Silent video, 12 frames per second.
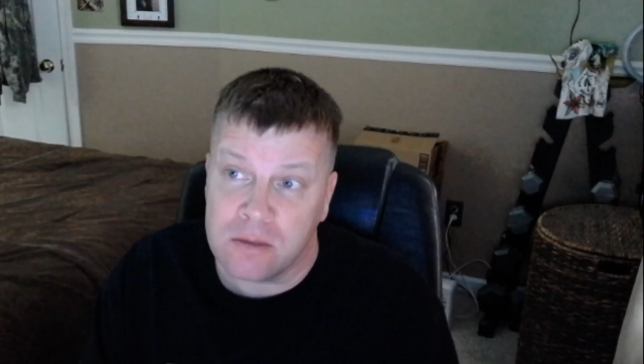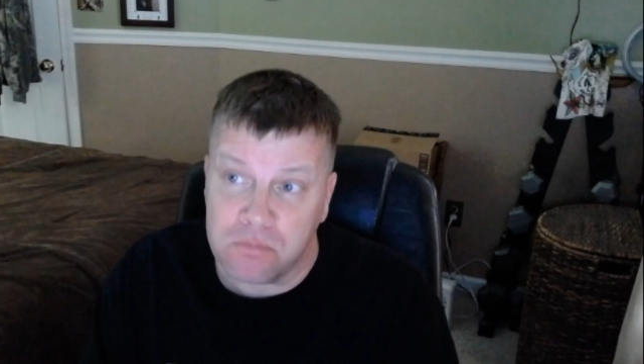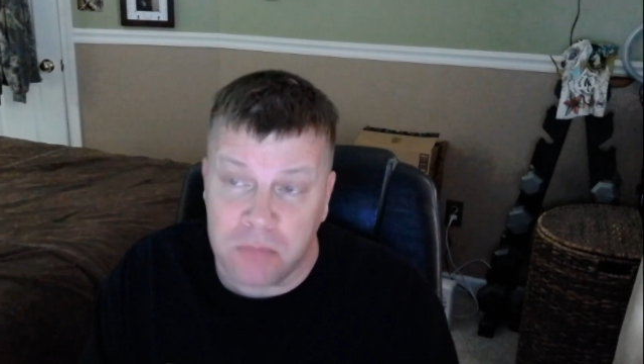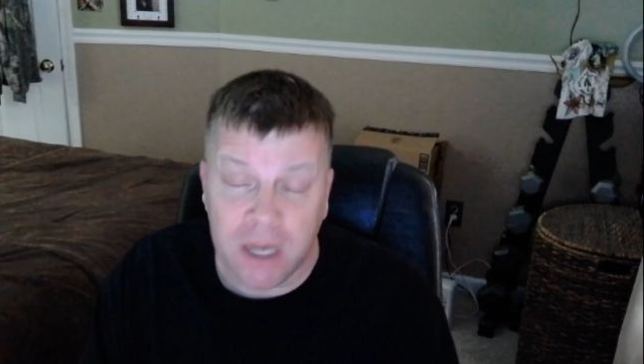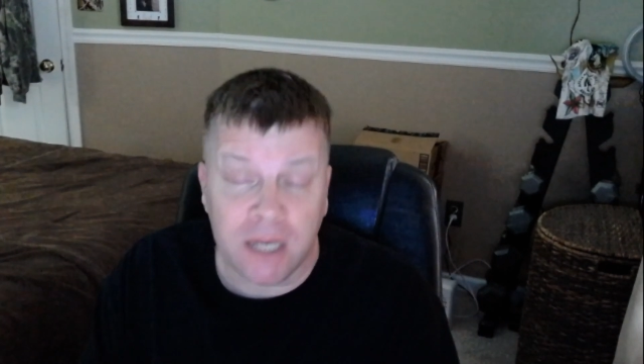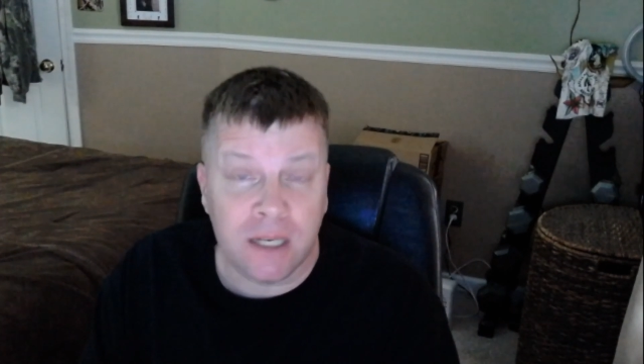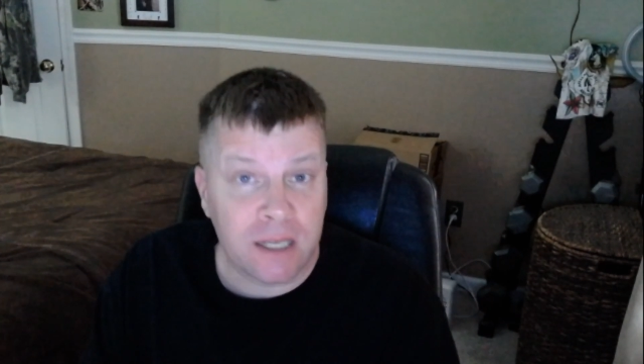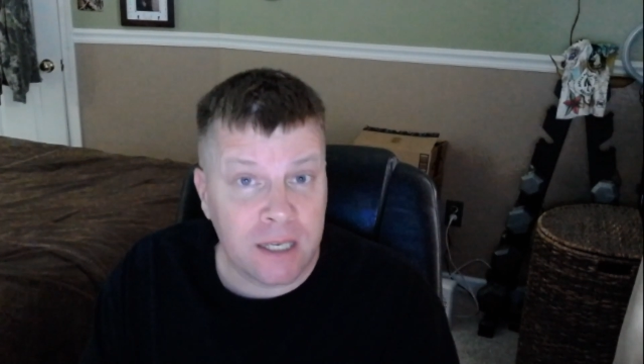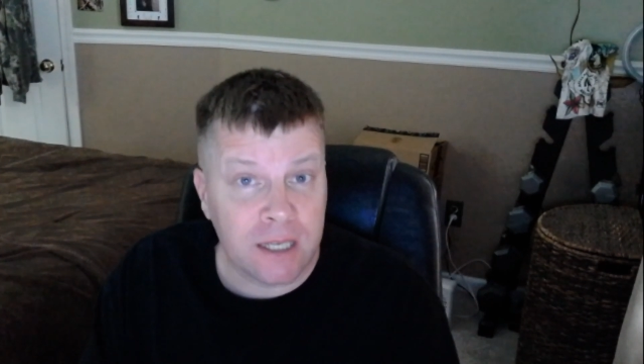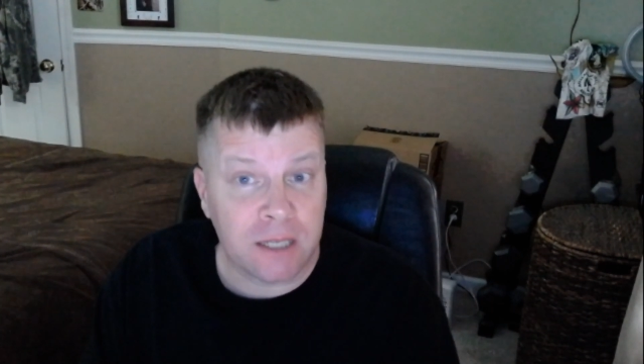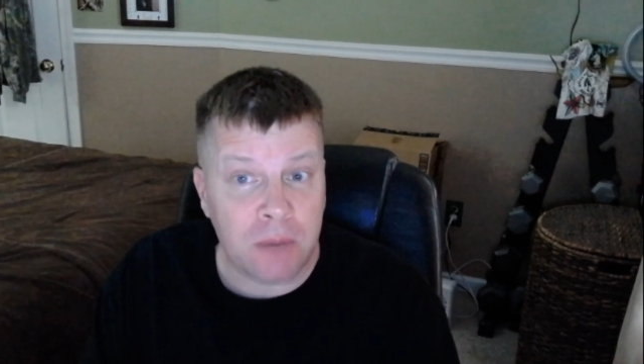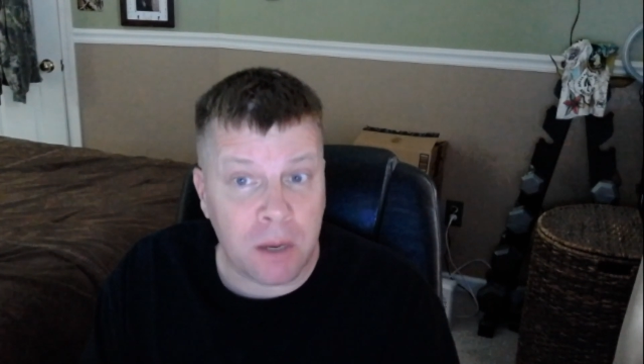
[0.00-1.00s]
man, it
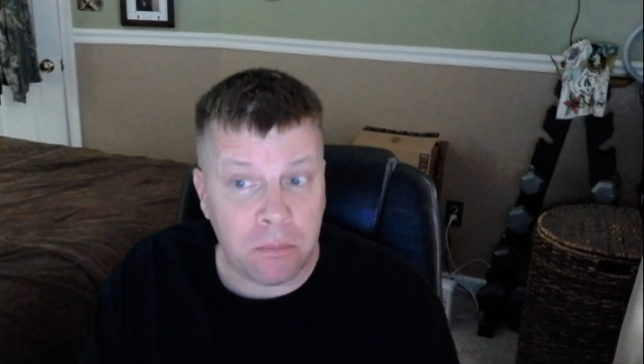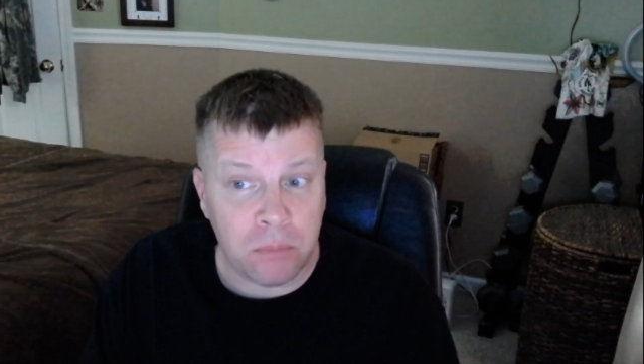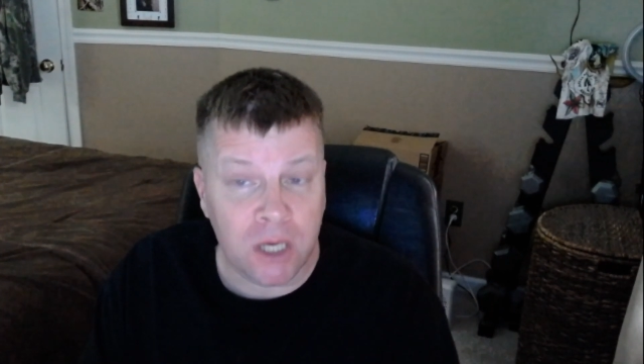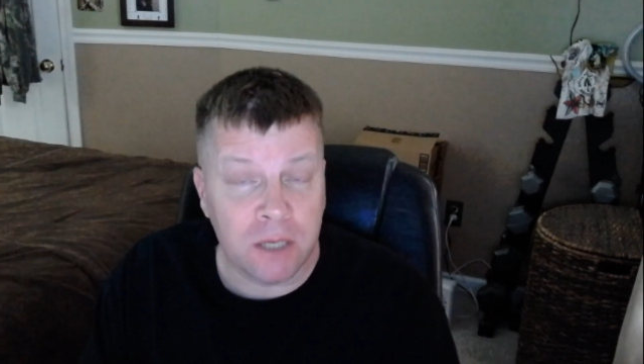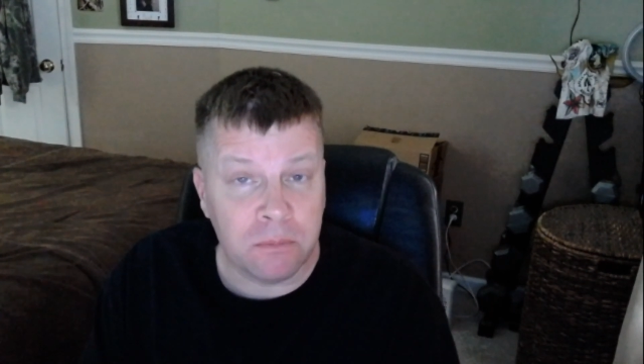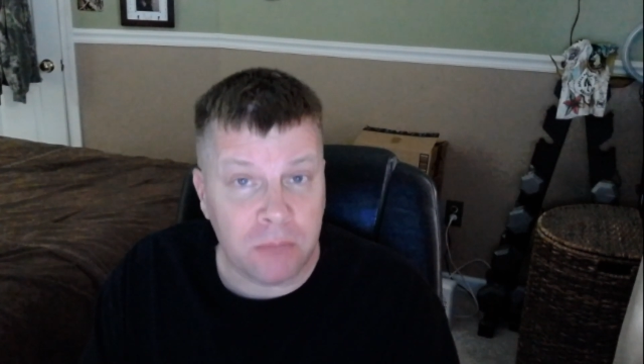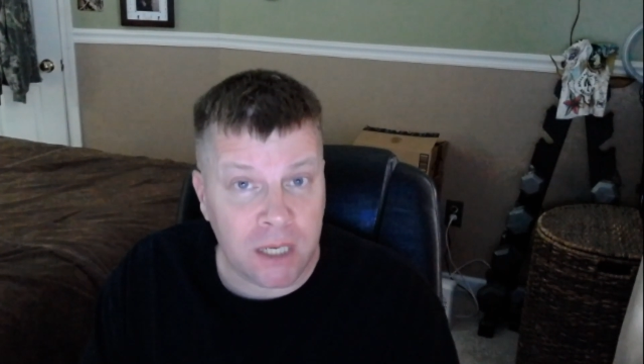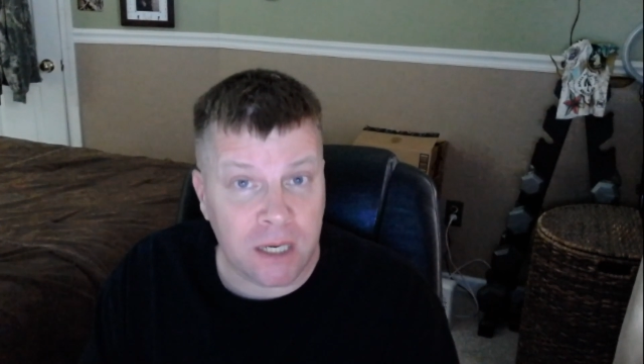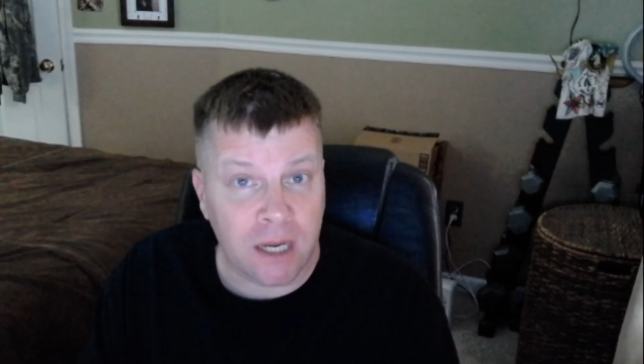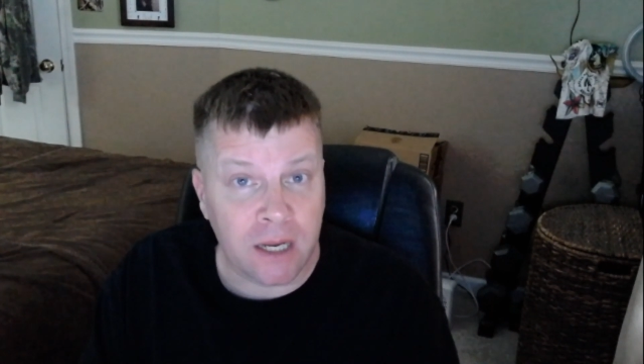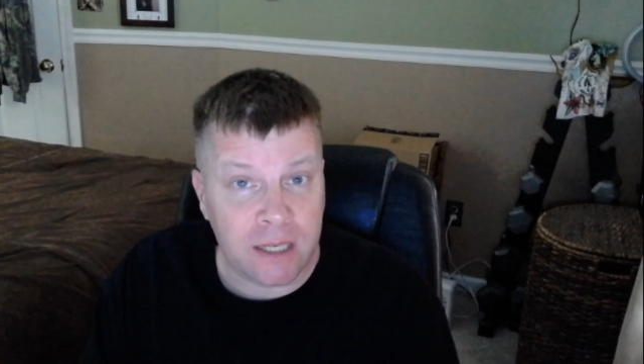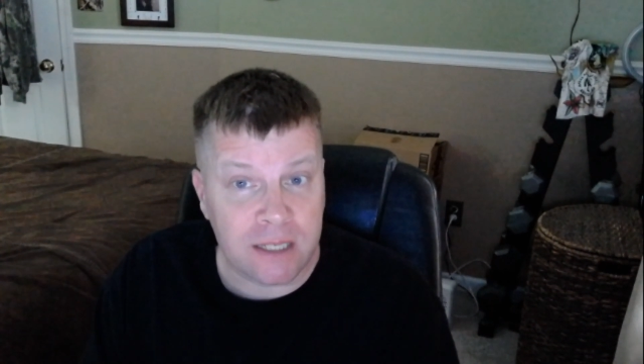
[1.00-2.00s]
kicked my butt, man. I
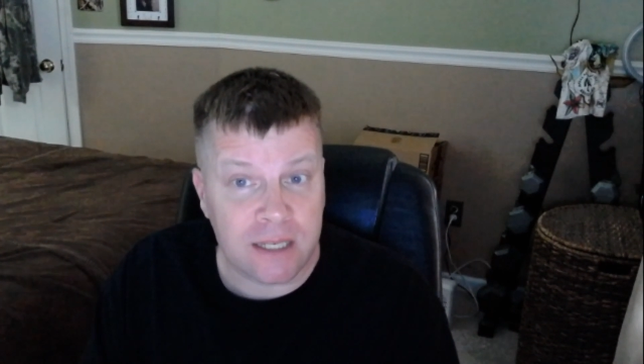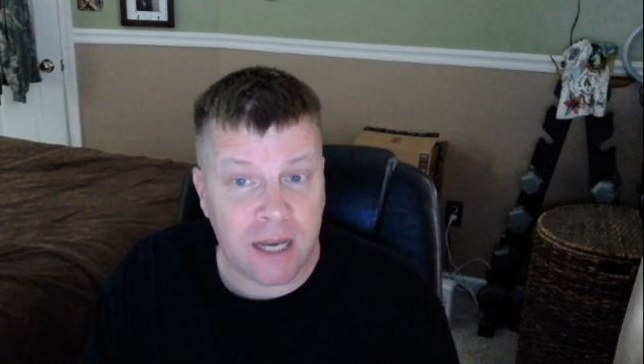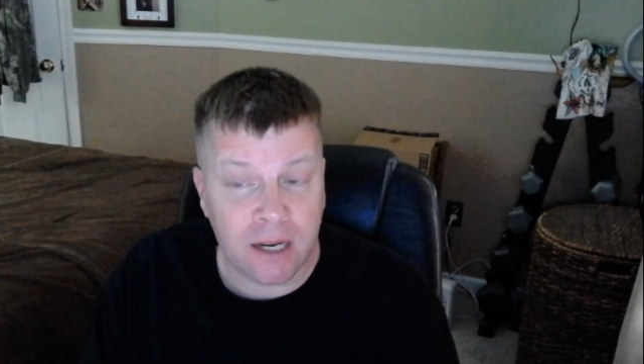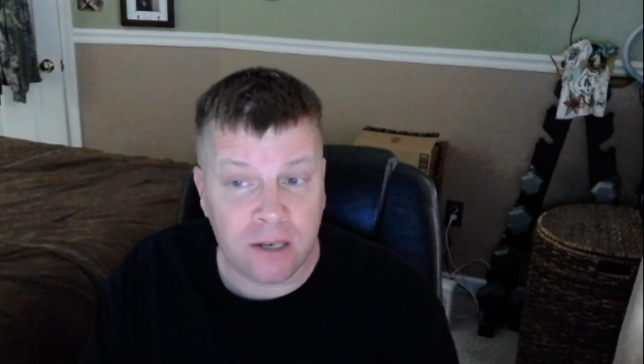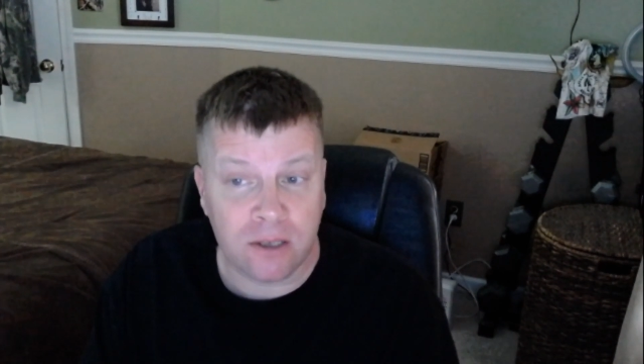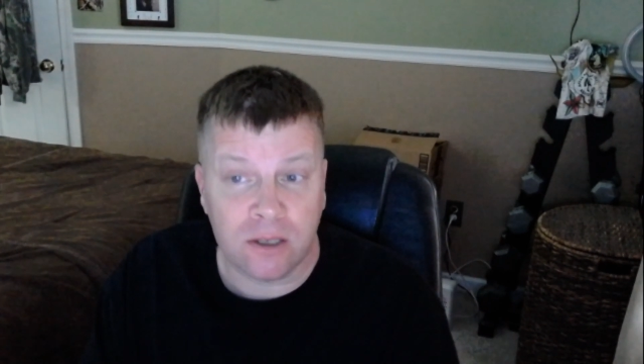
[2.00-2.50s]
got tired.